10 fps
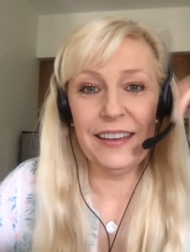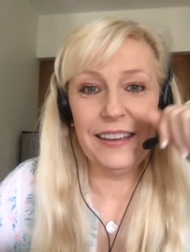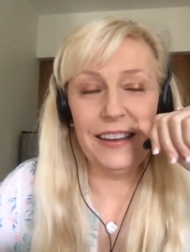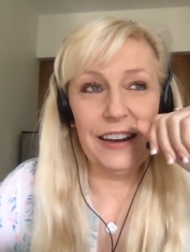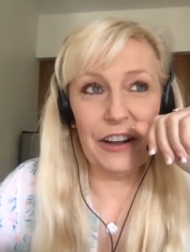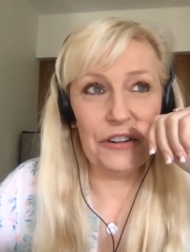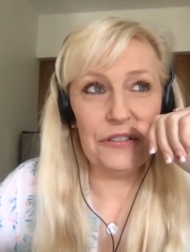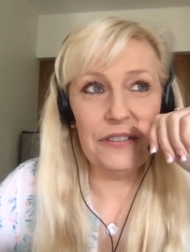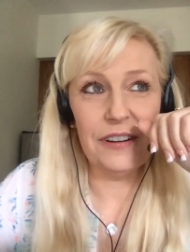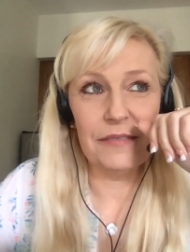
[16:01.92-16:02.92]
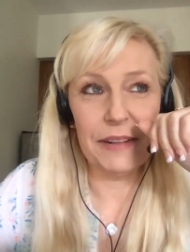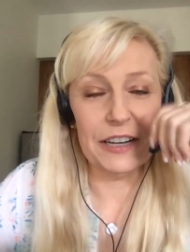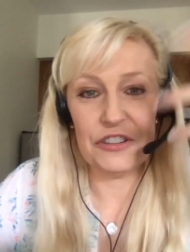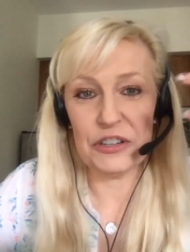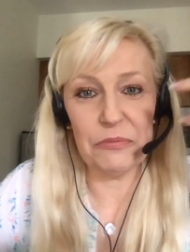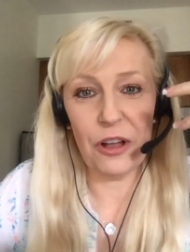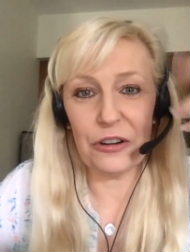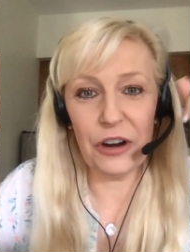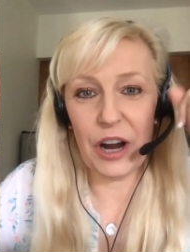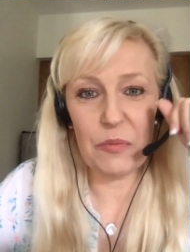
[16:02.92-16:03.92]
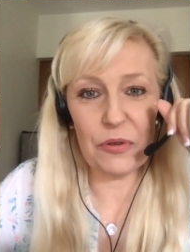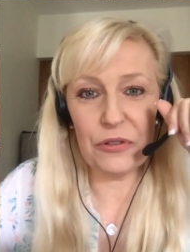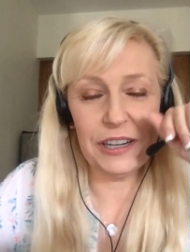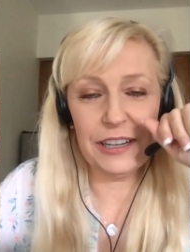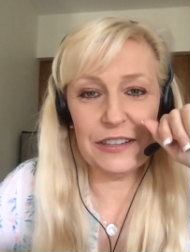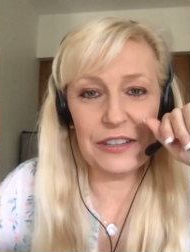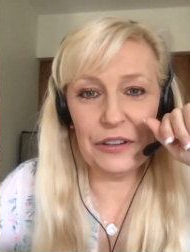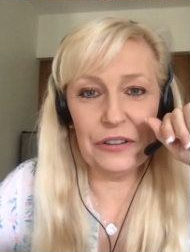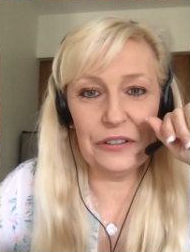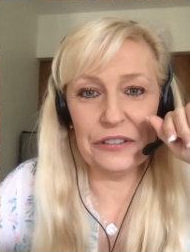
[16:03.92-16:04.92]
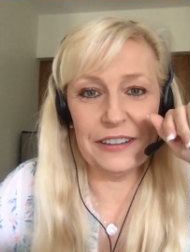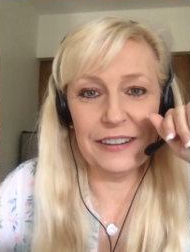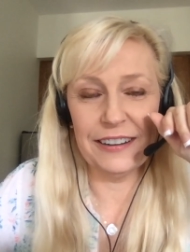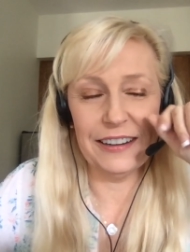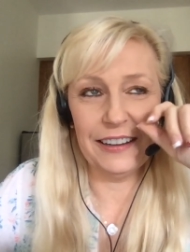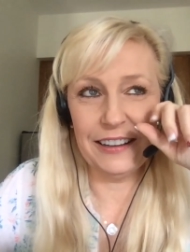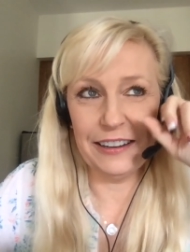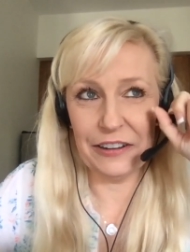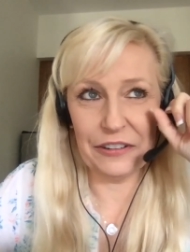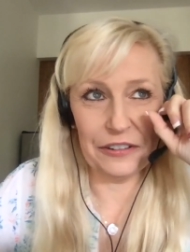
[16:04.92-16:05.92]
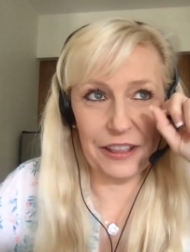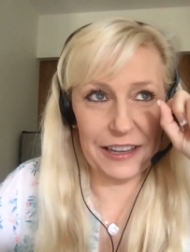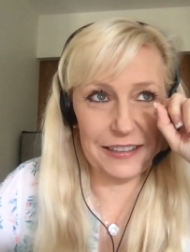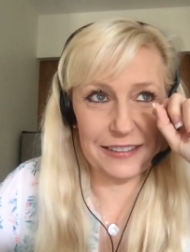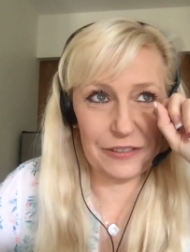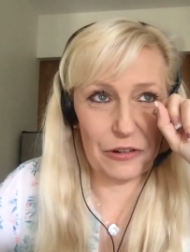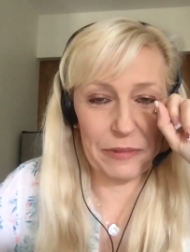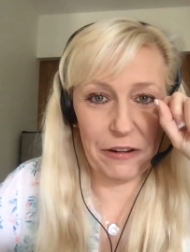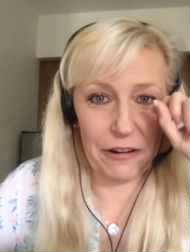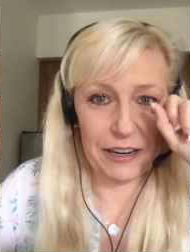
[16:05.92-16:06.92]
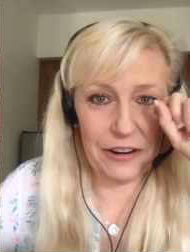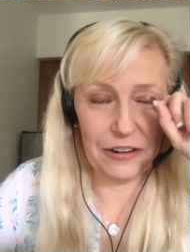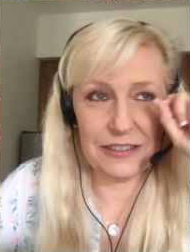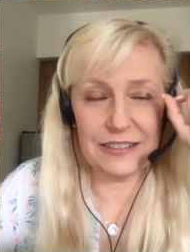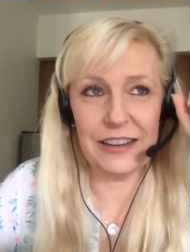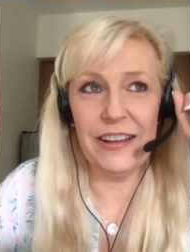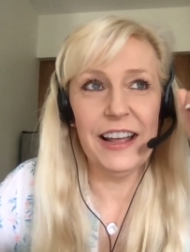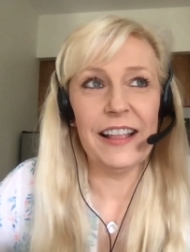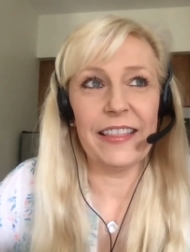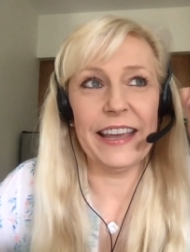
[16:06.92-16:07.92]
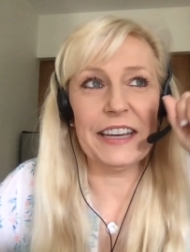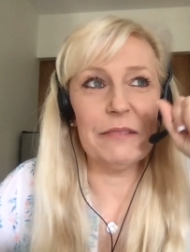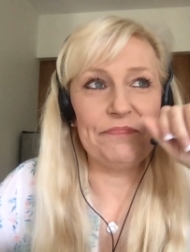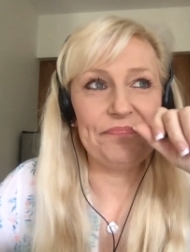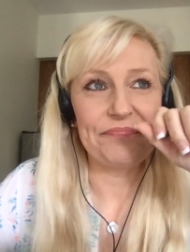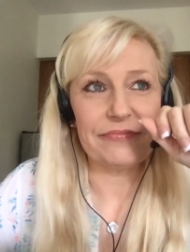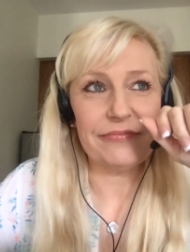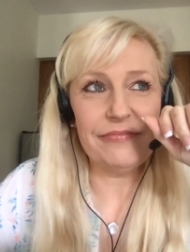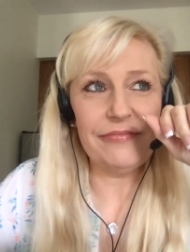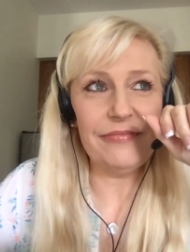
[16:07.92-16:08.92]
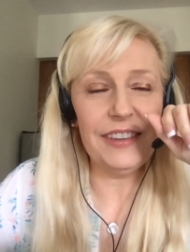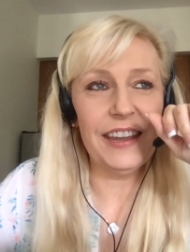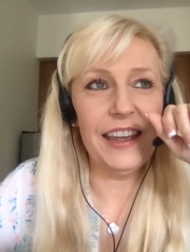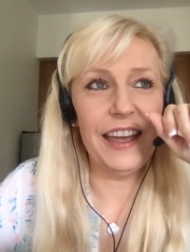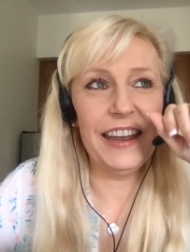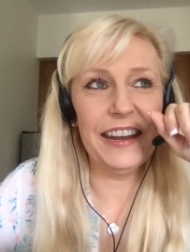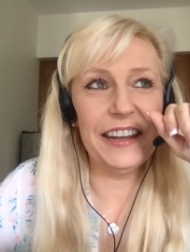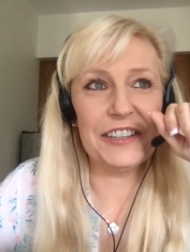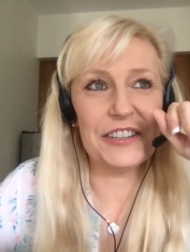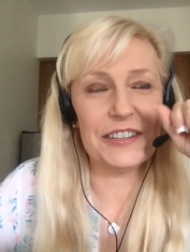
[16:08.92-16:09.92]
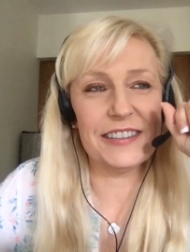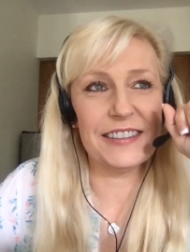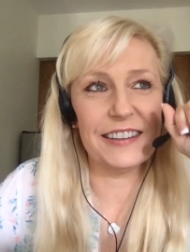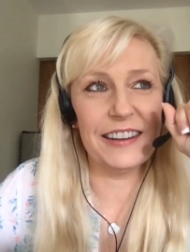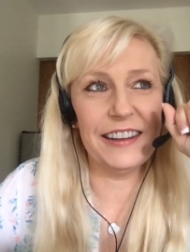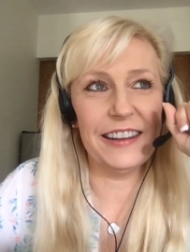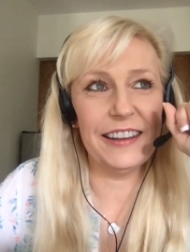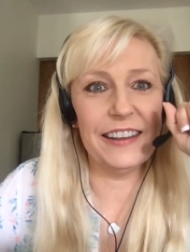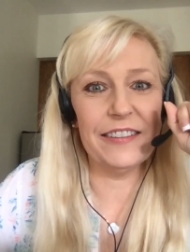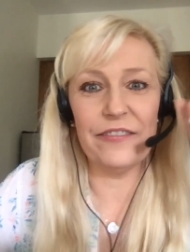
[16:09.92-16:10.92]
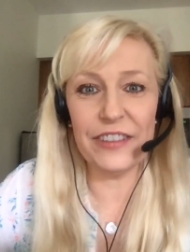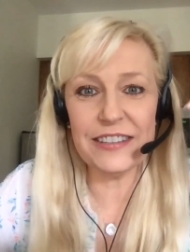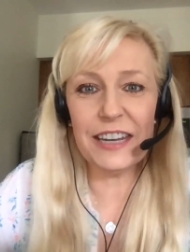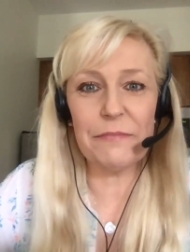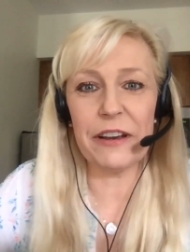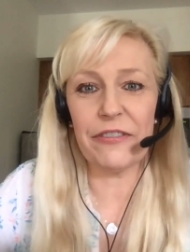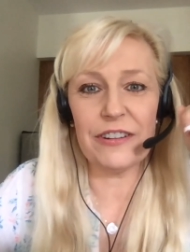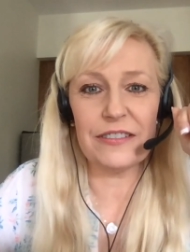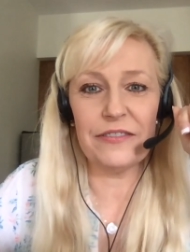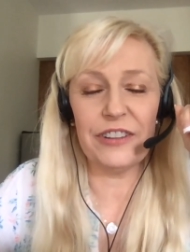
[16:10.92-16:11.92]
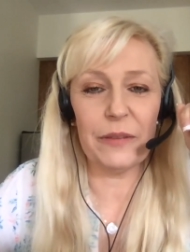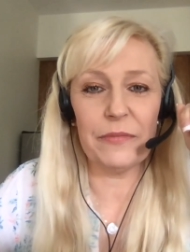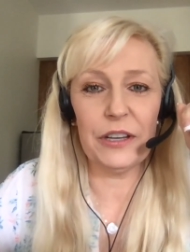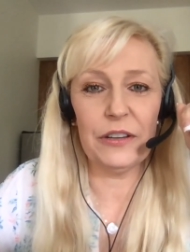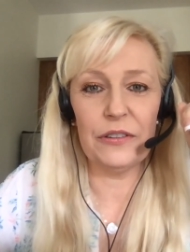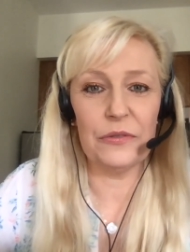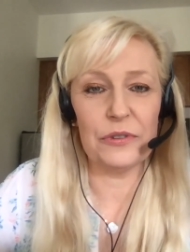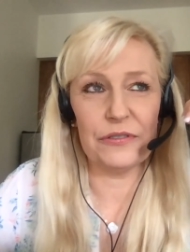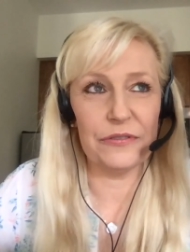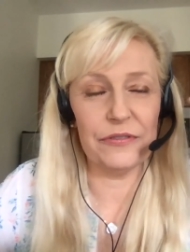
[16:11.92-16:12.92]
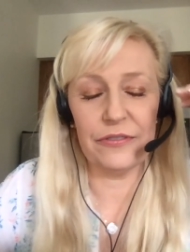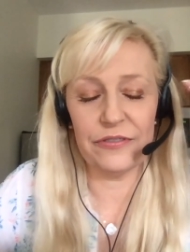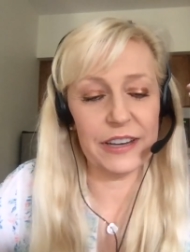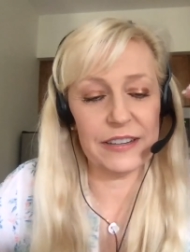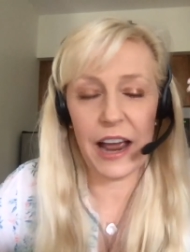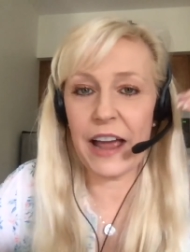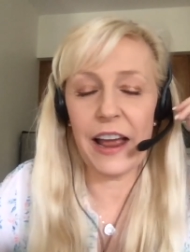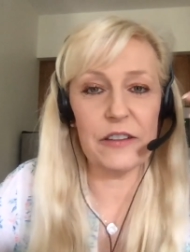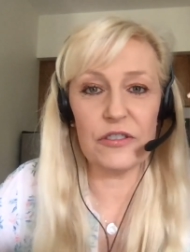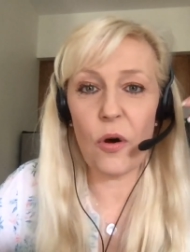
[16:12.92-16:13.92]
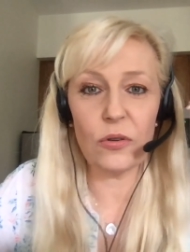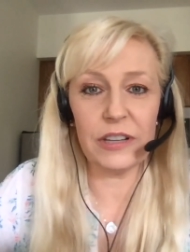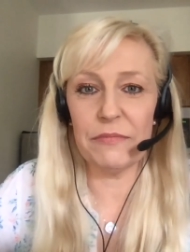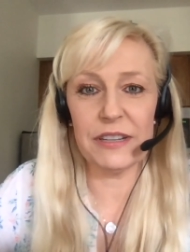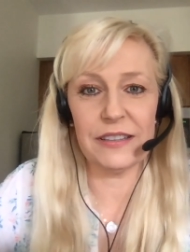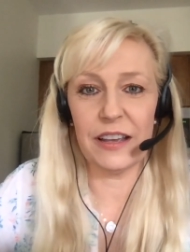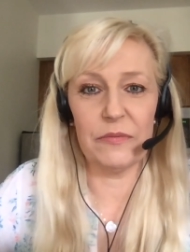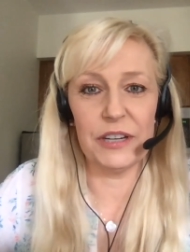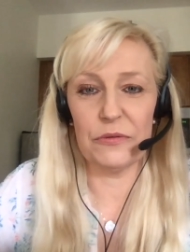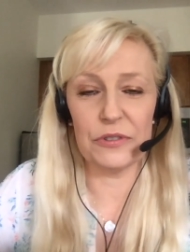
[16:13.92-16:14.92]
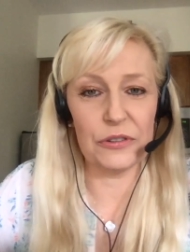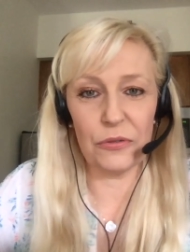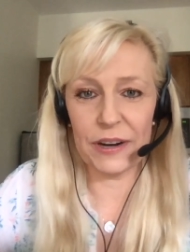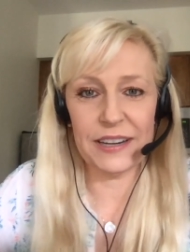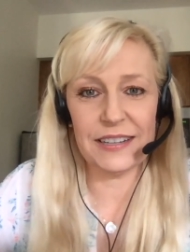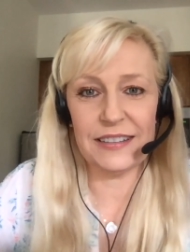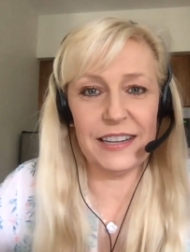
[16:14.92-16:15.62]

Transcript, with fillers: Mm. You know, my gym locker got broken into and, you know, they stole my credit cards and stuff. Like, and it just, visiting my friends and family was fantastic. I, I totally missed them and it was great